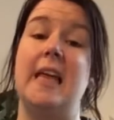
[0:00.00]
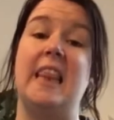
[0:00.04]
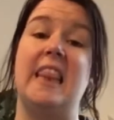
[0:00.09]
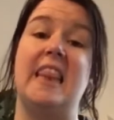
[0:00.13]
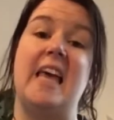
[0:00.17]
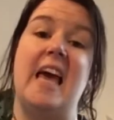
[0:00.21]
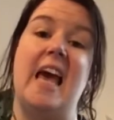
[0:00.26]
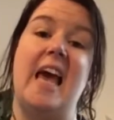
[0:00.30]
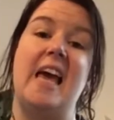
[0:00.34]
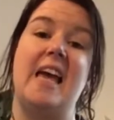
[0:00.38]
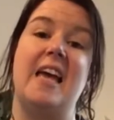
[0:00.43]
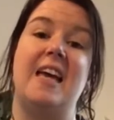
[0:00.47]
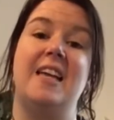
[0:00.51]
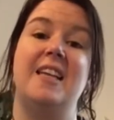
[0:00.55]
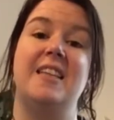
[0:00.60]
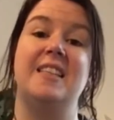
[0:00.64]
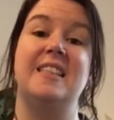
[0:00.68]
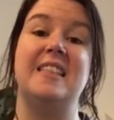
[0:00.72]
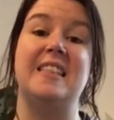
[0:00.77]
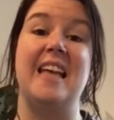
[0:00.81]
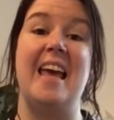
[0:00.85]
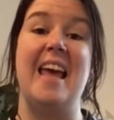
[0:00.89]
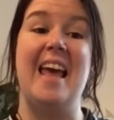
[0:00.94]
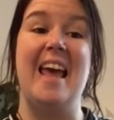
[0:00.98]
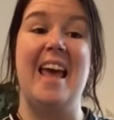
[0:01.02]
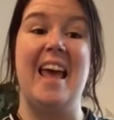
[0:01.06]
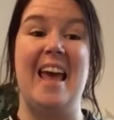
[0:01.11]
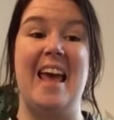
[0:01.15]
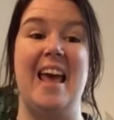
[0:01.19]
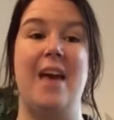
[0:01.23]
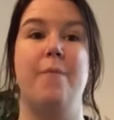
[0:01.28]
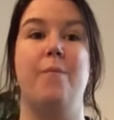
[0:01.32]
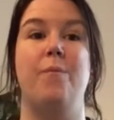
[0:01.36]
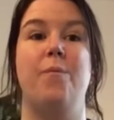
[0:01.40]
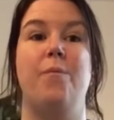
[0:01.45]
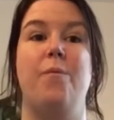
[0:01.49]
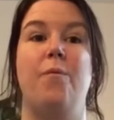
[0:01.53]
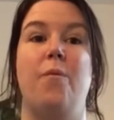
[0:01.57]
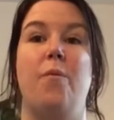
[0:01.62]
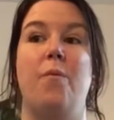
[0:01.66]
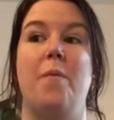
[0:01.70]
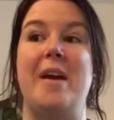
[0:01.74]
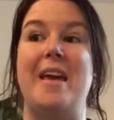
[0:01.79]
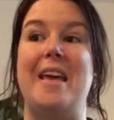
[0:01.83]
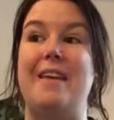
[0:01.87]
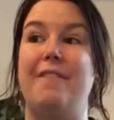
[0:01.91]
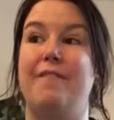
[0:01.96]
things,
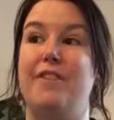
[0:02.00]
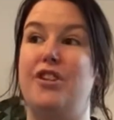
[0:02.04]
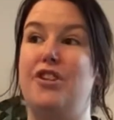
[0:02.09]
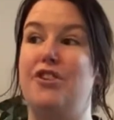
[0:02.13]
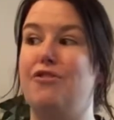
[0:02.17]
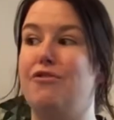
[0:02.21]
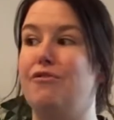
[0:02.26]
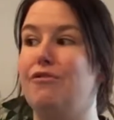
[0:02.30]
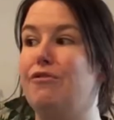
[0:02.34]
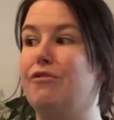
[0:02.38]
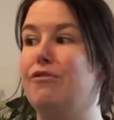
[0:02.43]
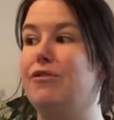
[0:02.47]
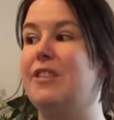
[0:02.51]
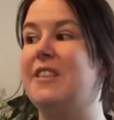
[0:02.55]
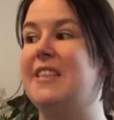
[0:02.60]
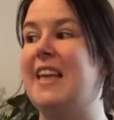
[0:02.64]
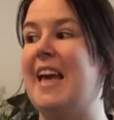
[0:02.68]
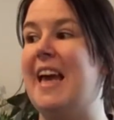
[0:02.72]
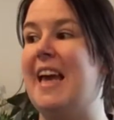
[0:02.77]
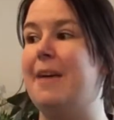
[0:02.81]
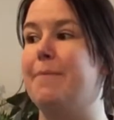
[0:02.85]
might even use